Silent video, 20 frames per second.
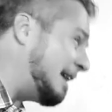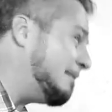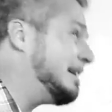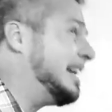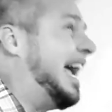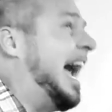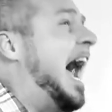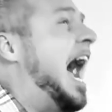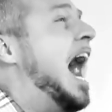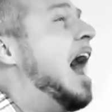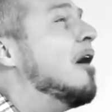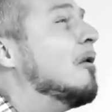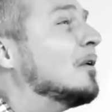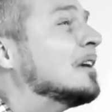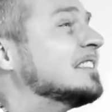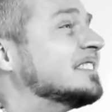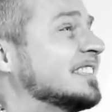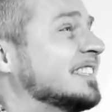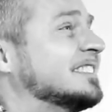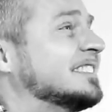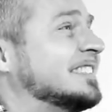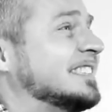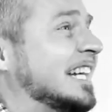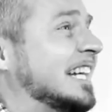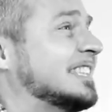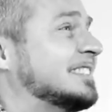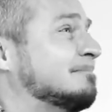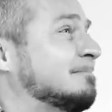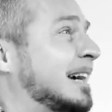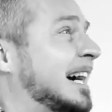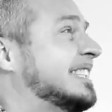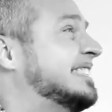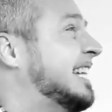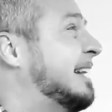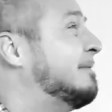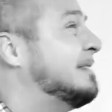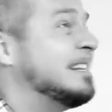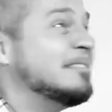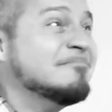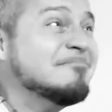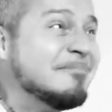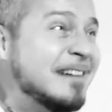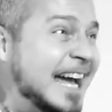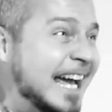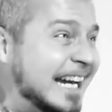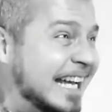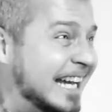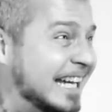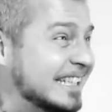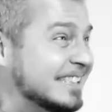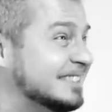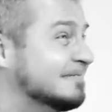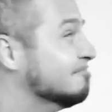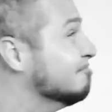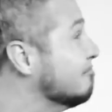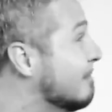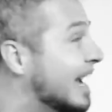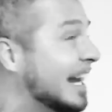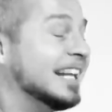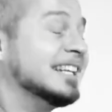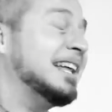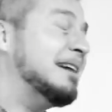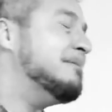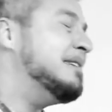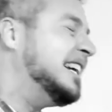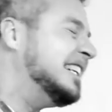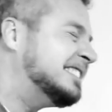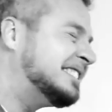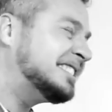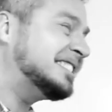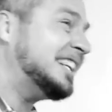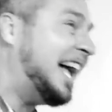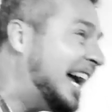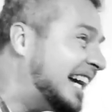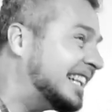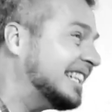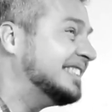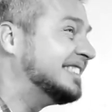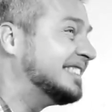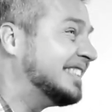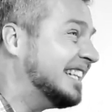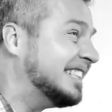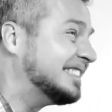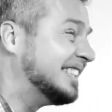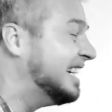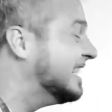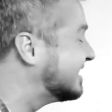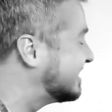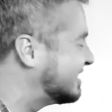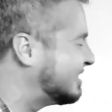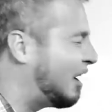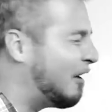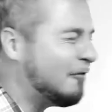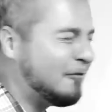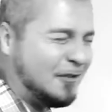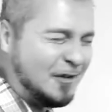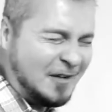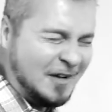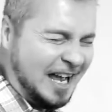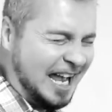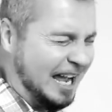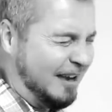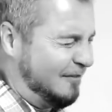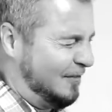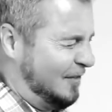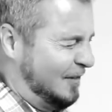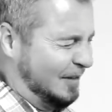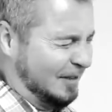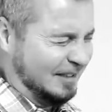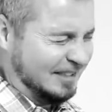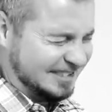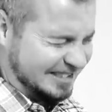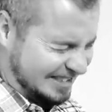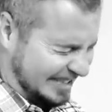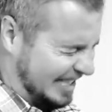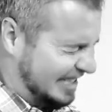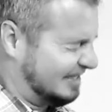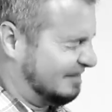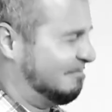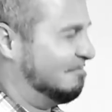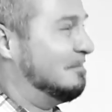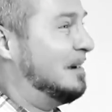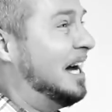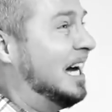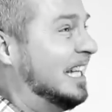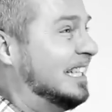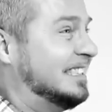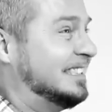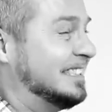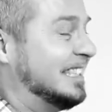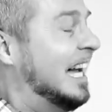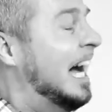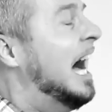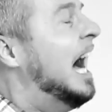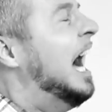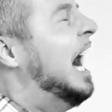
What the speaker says: How many hours is 6 months? How many minutes? How many seconds is it? So forever. 6 months.